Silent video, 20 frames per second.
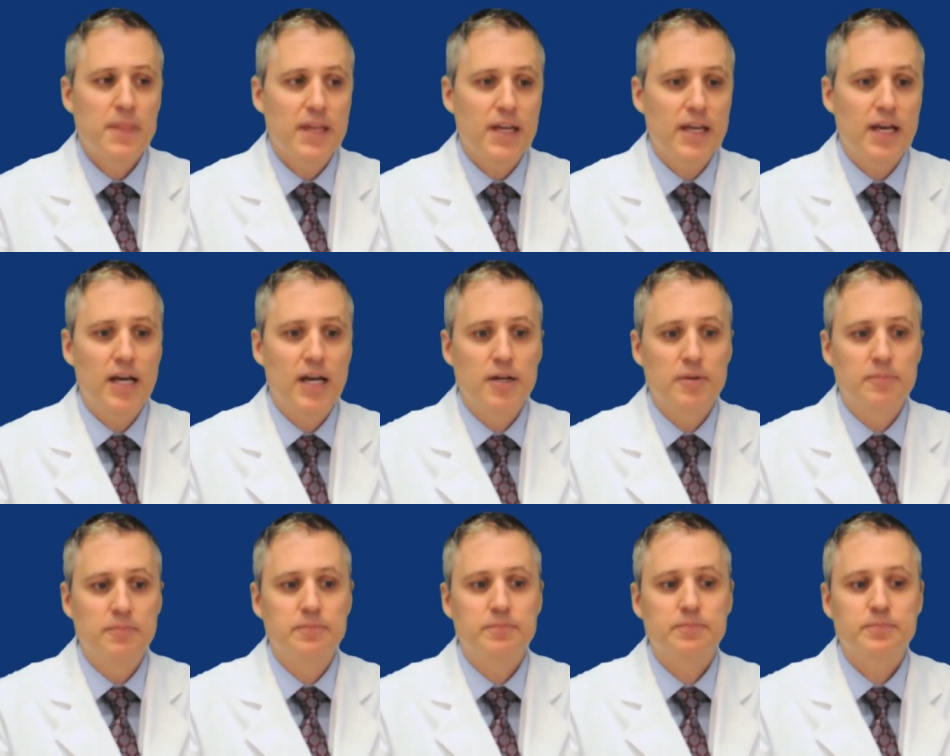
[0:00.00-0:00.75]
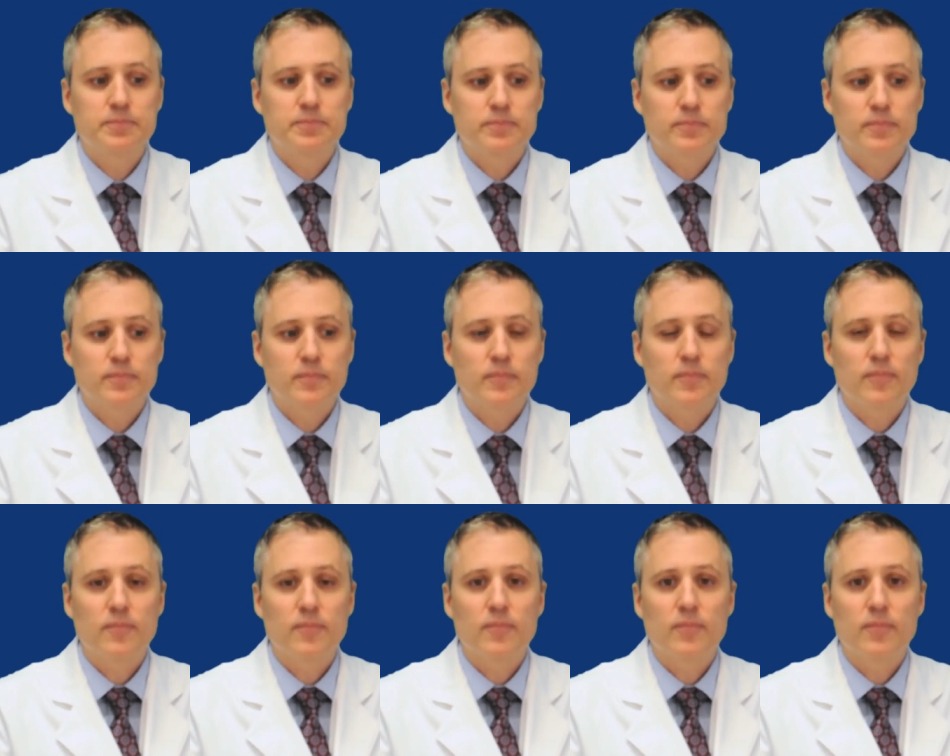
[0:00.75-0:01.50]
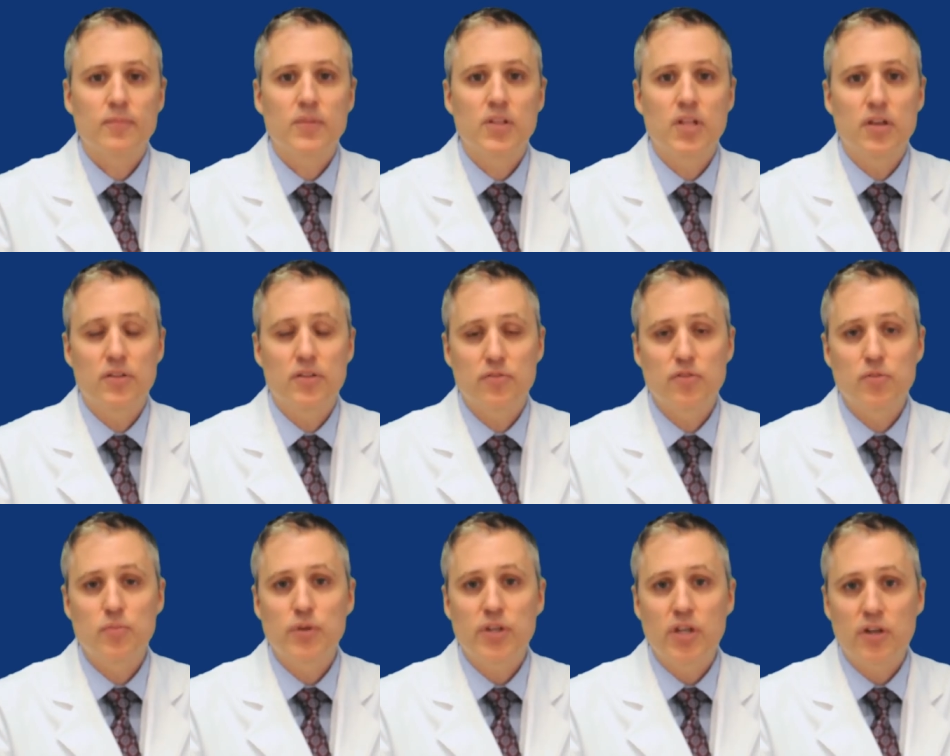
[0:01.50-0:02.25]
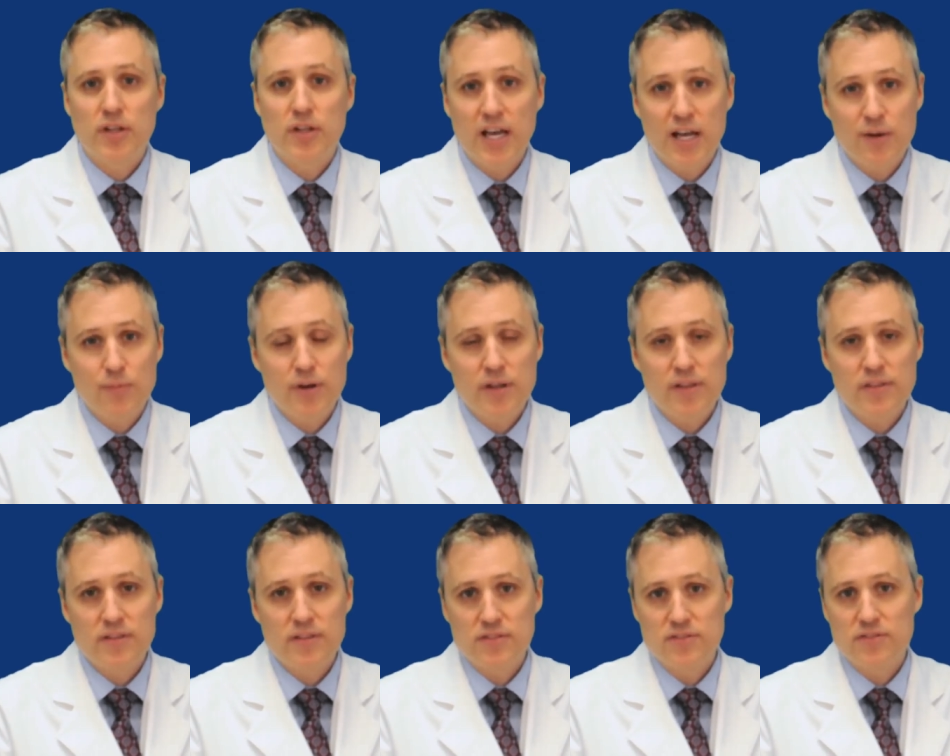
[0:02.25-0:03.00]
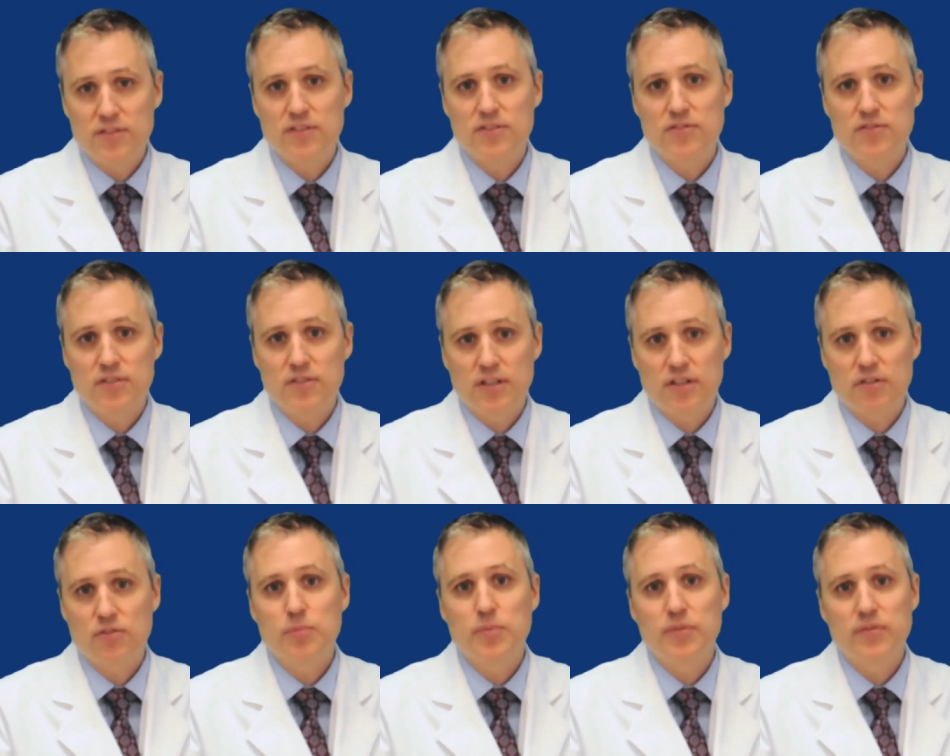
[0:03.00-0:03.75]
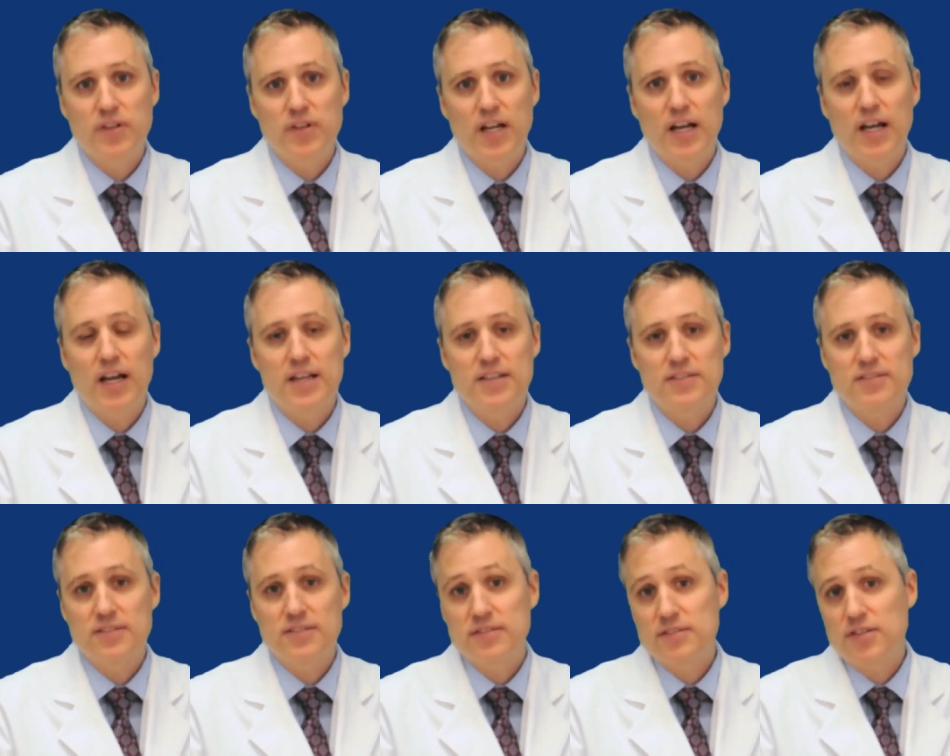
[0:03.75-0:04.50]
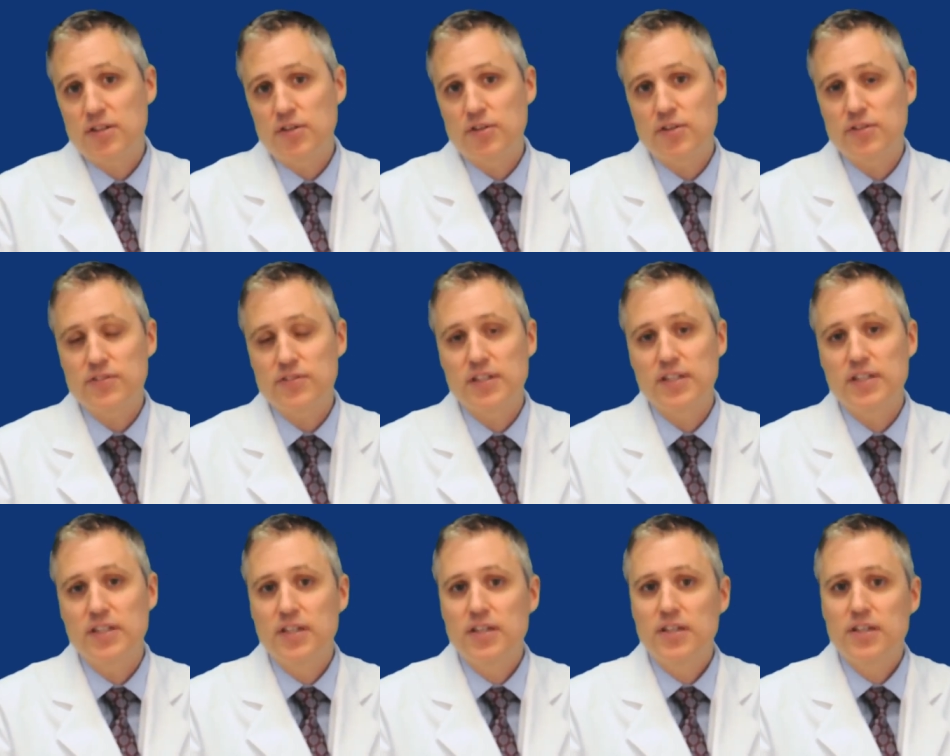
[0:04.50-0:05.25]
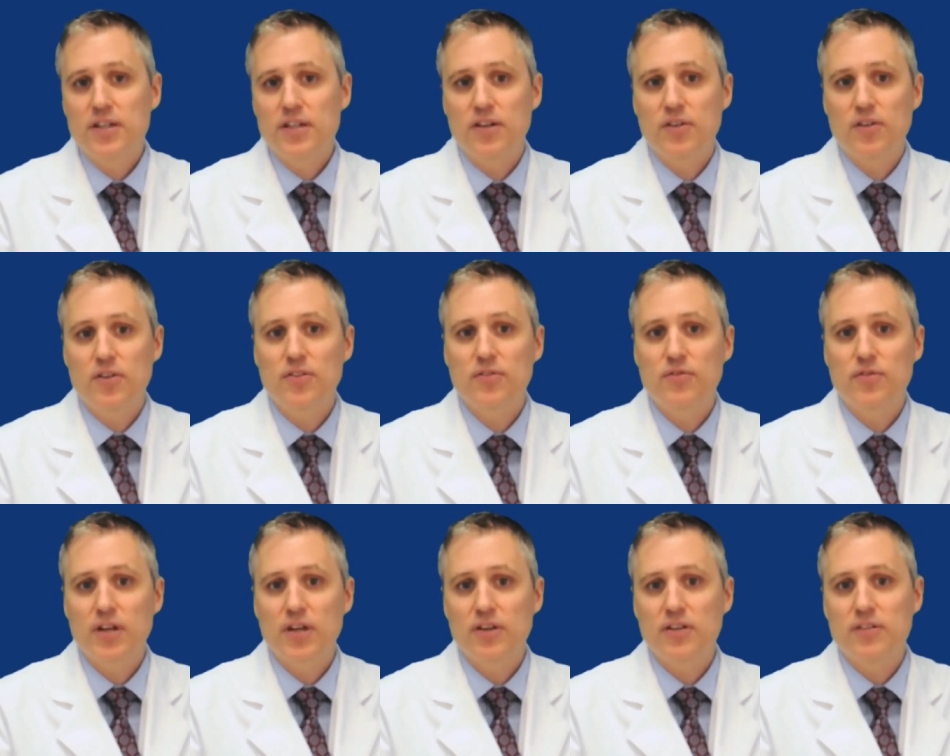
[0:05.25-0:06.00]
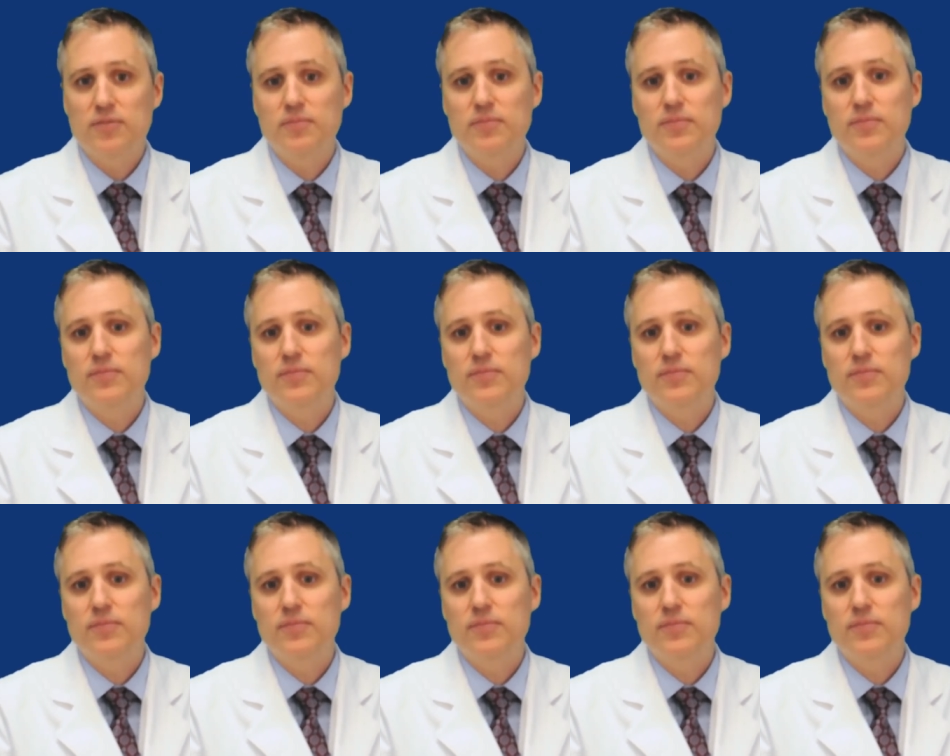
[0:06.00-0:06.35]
Um, you know, the group we go down with is, is a group of guys and girls that are you know, very,